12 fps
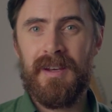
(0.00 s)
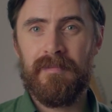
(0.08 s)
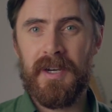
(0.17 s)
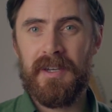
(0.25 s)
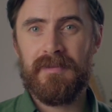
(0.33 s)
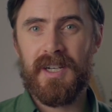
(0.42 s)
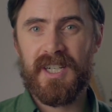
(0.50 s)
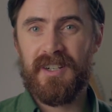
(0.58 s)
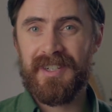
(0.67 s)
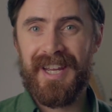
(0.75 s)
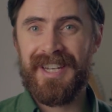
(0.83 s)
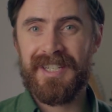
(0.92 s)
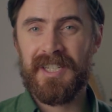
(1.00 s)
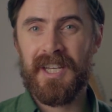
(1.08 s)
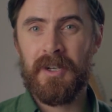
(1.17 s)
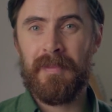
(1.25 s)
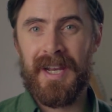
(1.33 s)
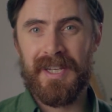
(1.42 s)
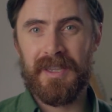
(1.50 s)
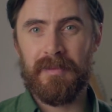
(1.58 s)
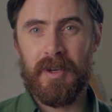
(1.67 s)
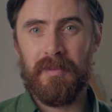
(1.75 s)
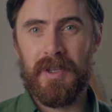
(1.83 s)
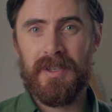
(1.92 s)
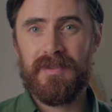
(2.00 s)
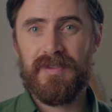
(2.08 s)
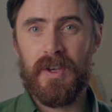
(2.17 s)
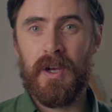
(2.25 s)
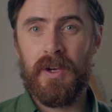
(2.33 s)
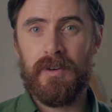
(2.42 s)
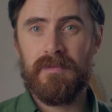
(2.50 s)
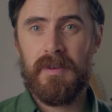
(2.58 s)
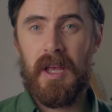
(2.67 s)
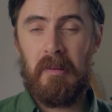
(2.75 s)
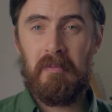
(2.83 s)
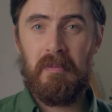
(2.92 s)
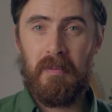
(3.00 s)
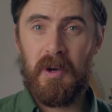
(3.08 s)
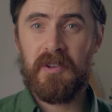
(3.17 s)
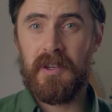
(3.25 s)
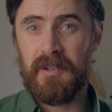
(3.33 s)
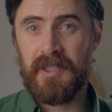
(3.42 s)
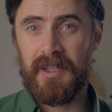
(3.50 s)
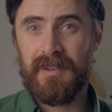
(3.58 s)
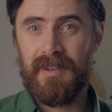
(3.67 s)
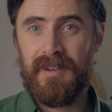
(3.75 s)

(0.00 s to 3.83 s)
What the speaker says: but I can't get it to go back at the moment, so worth noting.